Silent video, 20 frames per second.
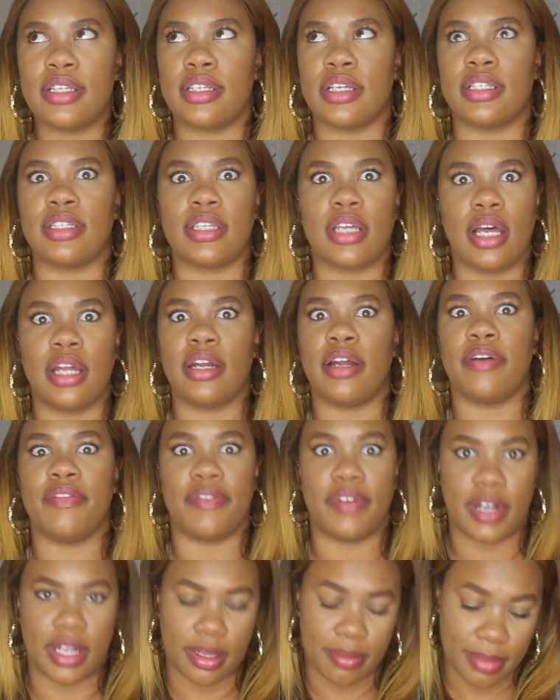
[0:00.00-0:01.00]
is a ton
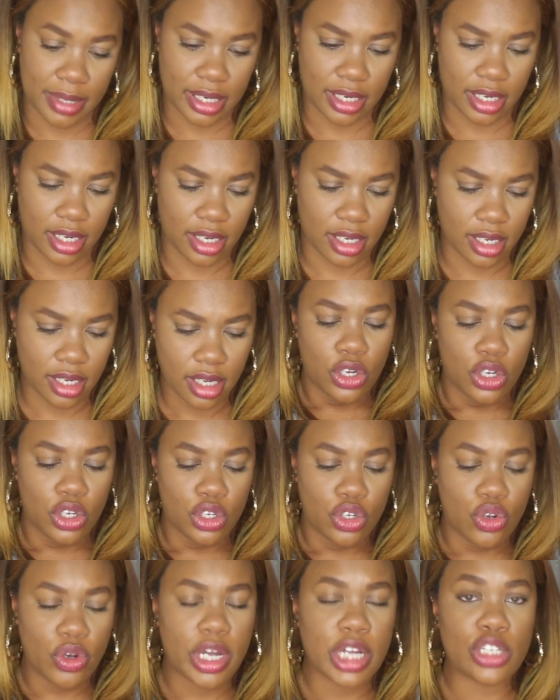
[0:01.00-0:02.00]
of fucking money.
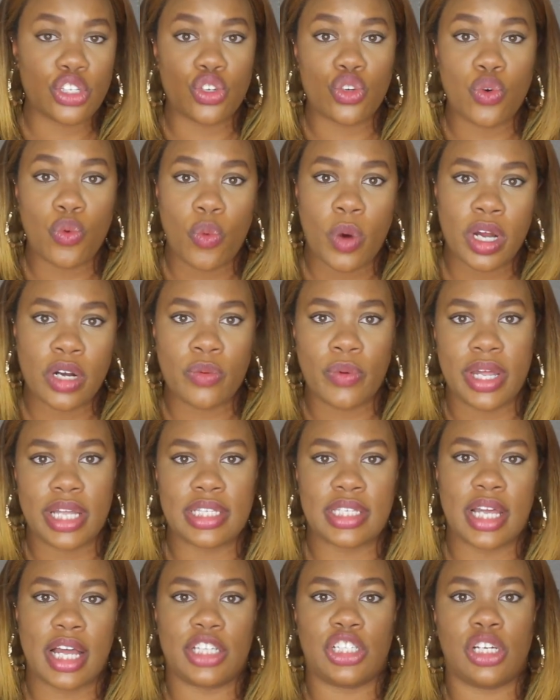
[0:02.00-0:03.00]
You can do 1
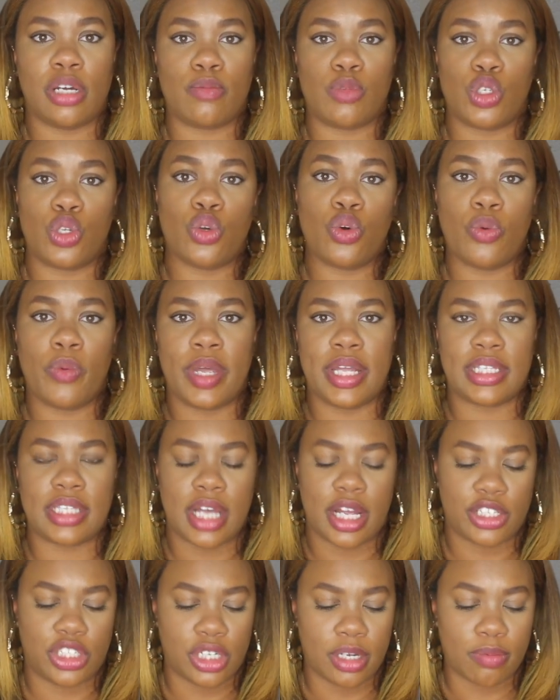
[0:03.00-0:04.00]
week touch up, 2 week
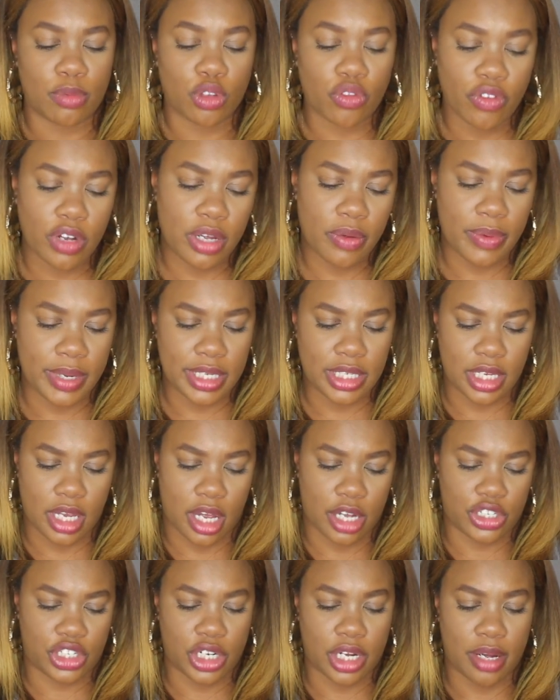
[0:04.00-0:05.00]
touch up, 3 week
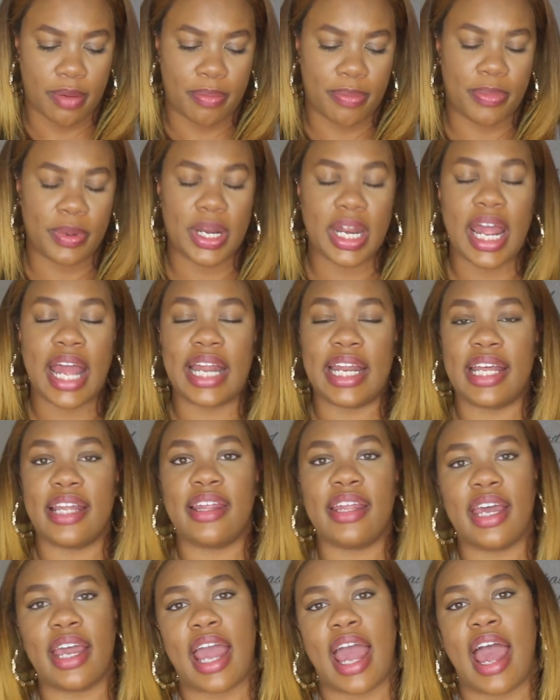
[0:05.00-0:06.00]
touch up, but
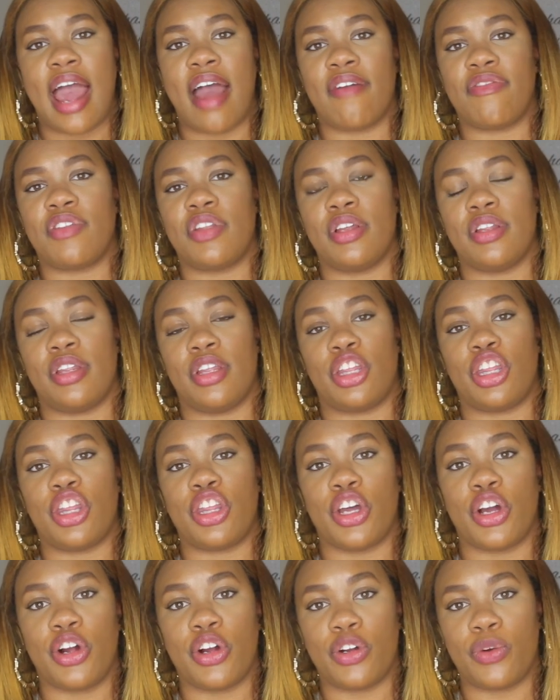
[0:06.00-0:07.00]
anything after the
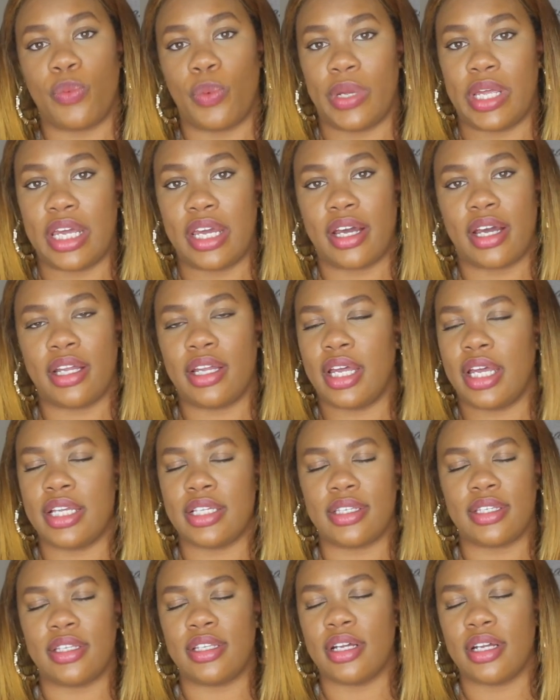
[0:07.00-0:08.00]
3rd week
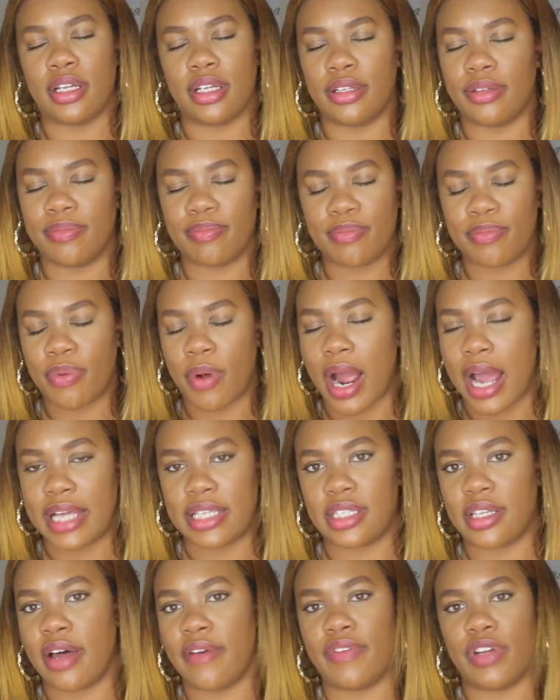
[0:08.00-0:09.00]
is the
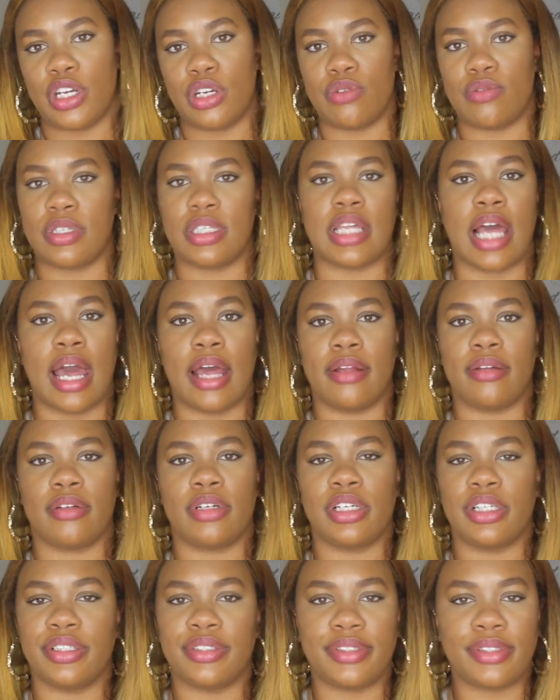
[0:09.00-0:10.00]
price of a new set
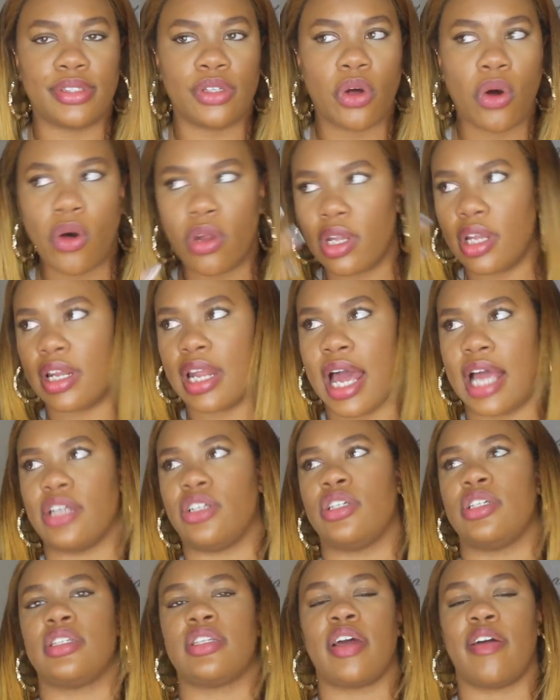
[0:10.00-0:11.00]
because all the
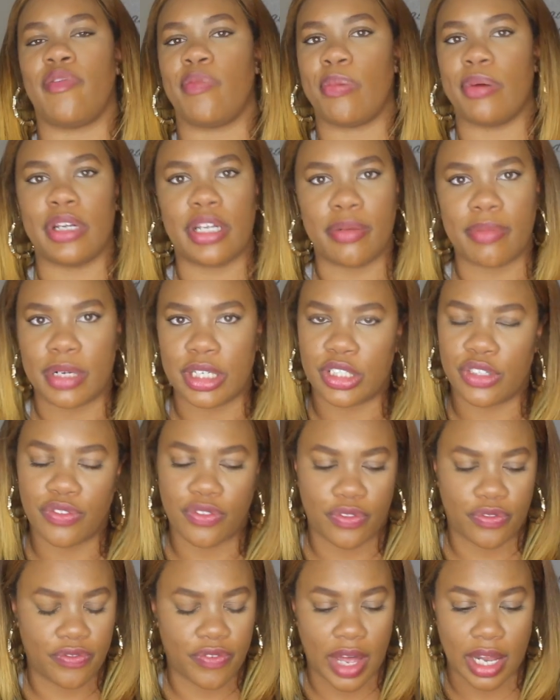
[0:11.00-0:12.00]
lashes have pretty much
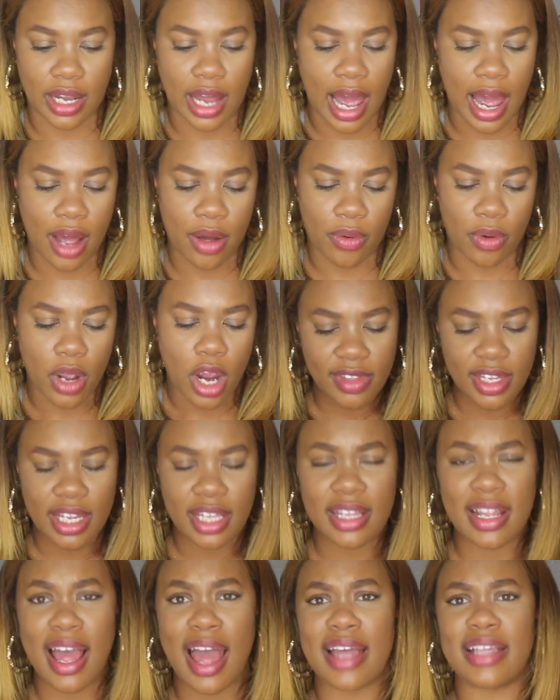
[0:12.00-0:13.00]
fell out.
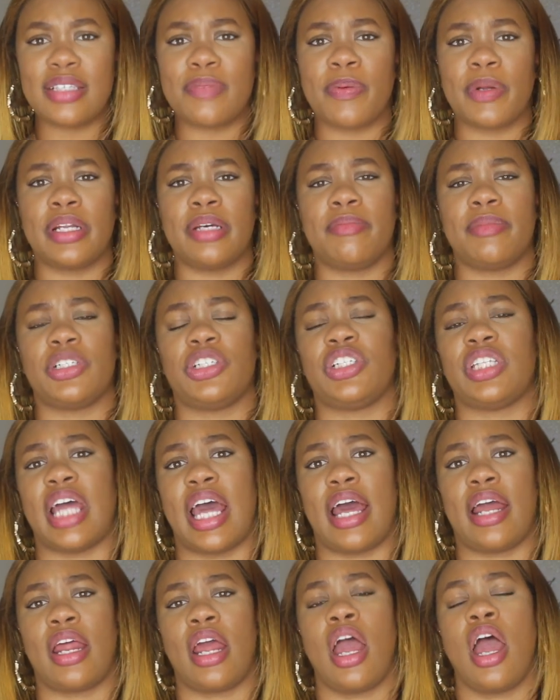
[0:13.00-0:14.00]
That is pretty much
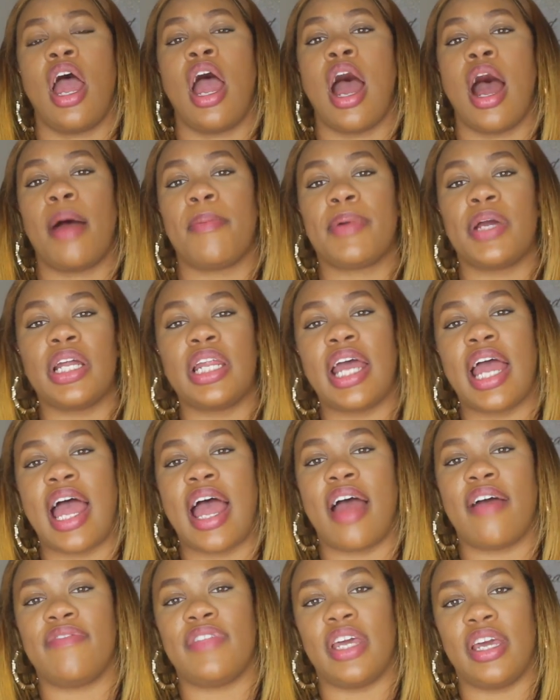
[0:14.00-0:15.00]
that. I'm going to
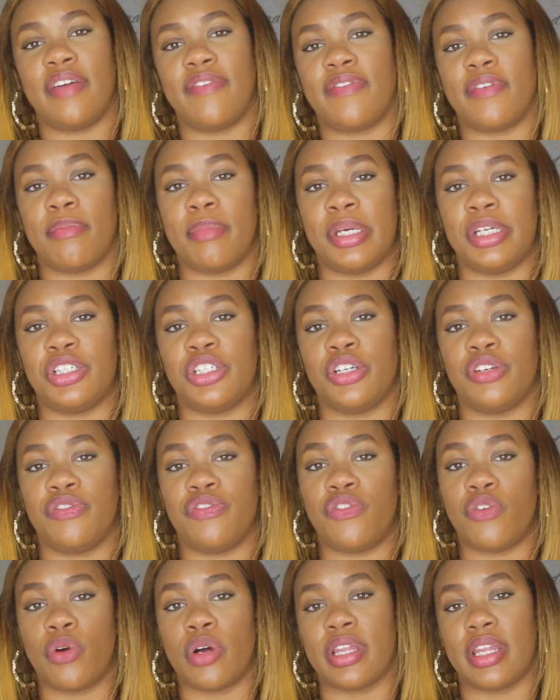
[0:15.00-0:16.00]
have the information
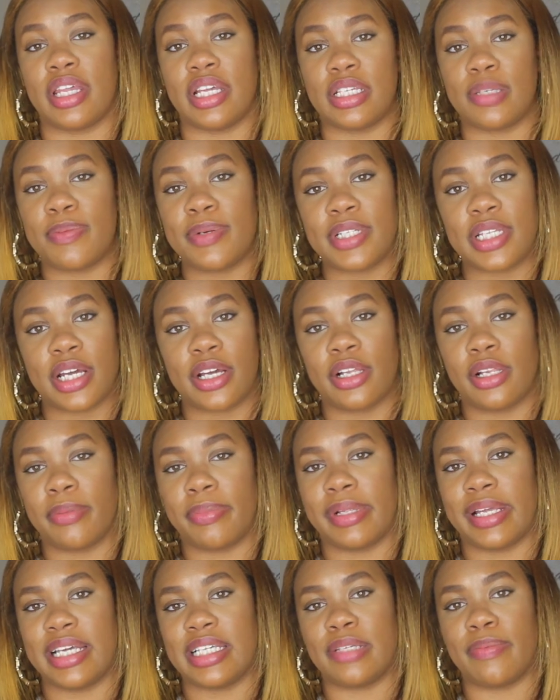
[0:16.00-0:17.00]
for this particular
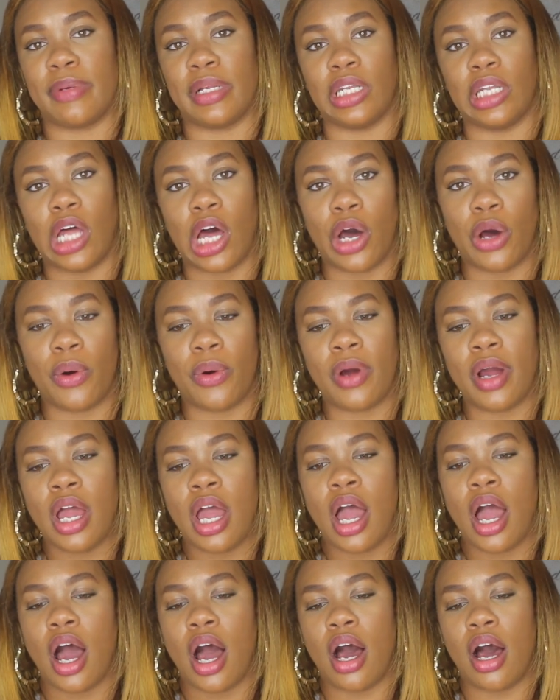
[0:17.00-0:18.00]
place below.
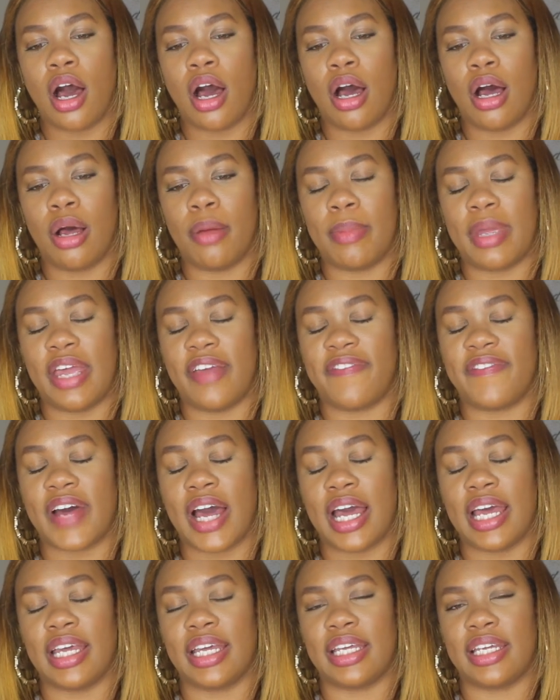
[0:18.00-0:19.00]
If
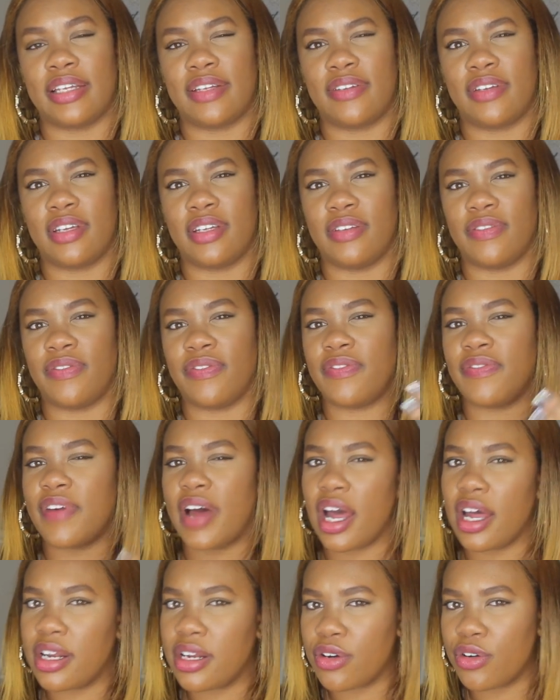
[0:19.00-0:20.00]
I can
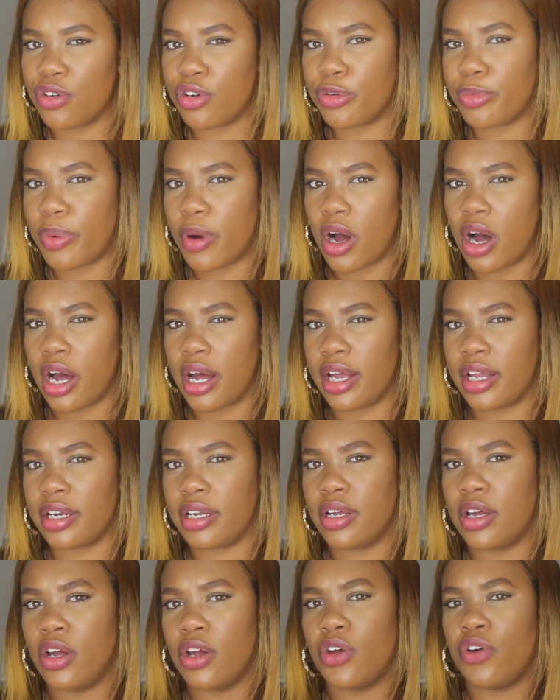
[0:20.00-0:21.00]
find a
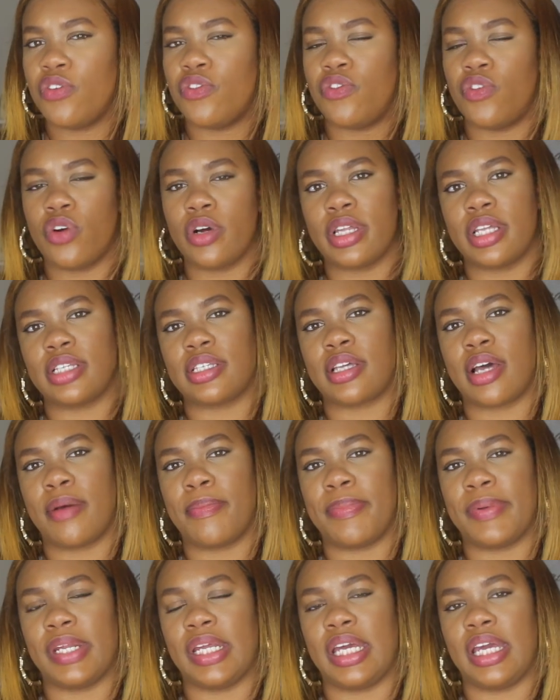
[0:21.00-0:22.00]
Groupon for this
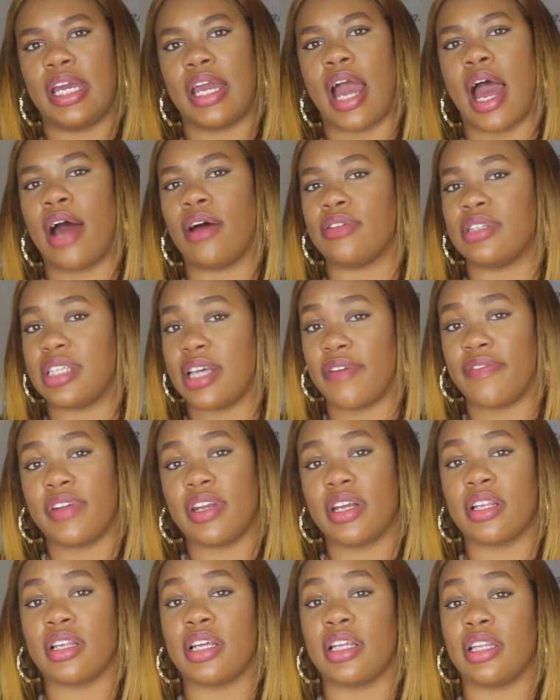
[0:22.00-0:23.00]
company, I'll
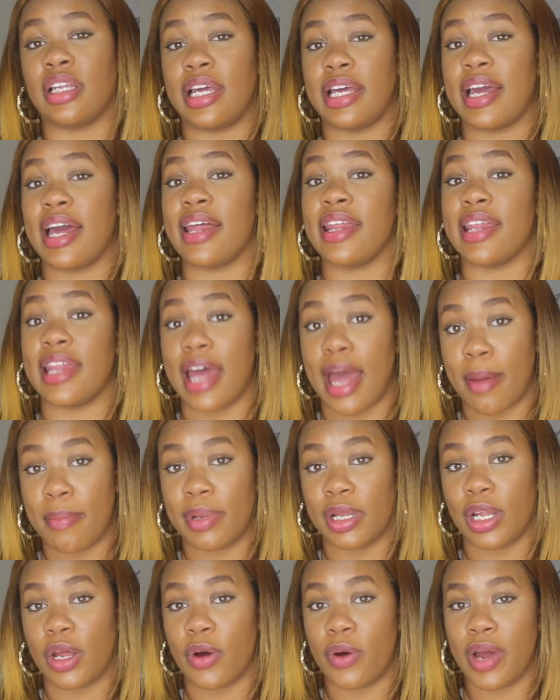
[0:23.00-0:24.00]
definitely link that
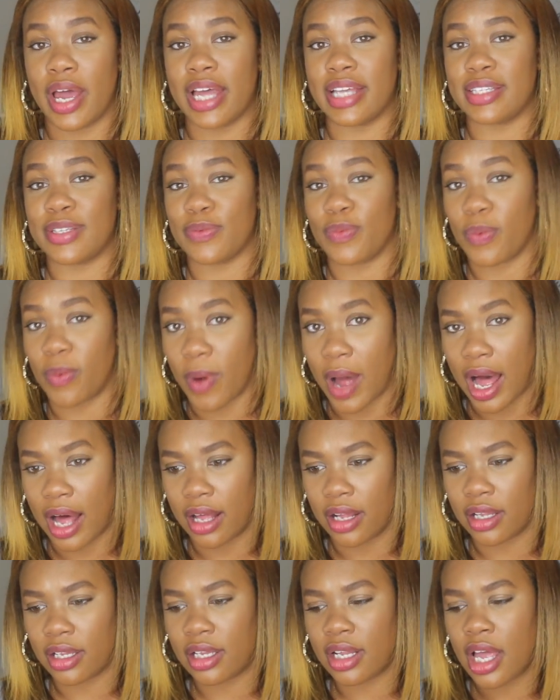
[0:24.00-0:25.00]
below as
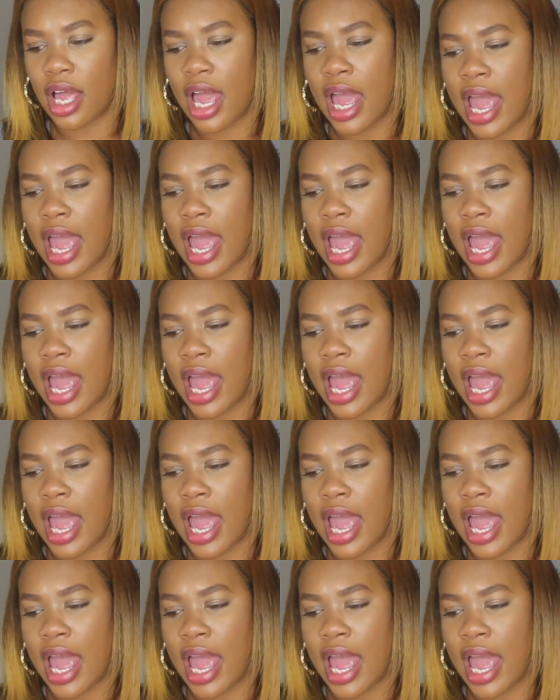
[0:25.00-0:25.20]
well.